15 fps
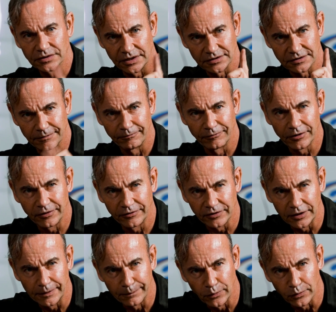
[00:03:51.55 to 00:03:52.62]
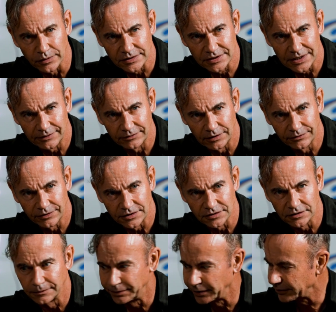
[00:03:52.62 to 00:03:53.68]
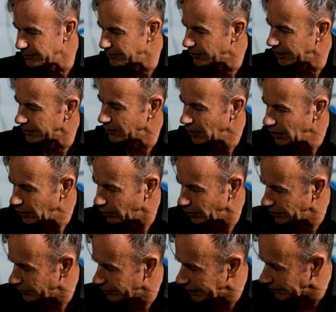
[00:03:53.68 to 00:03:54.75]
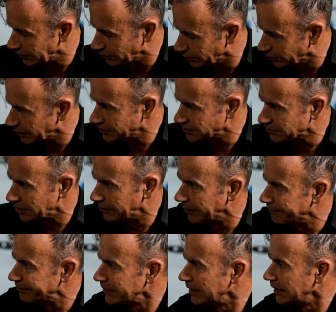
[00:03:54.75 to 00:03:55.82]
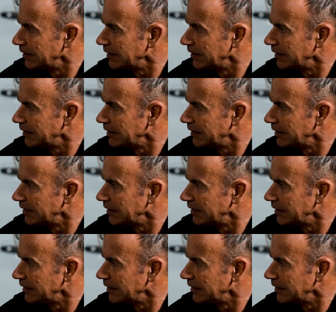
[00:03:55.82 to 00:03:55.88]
So it's a very, very important safety feature to bear in mind when you're running an auto scrubber.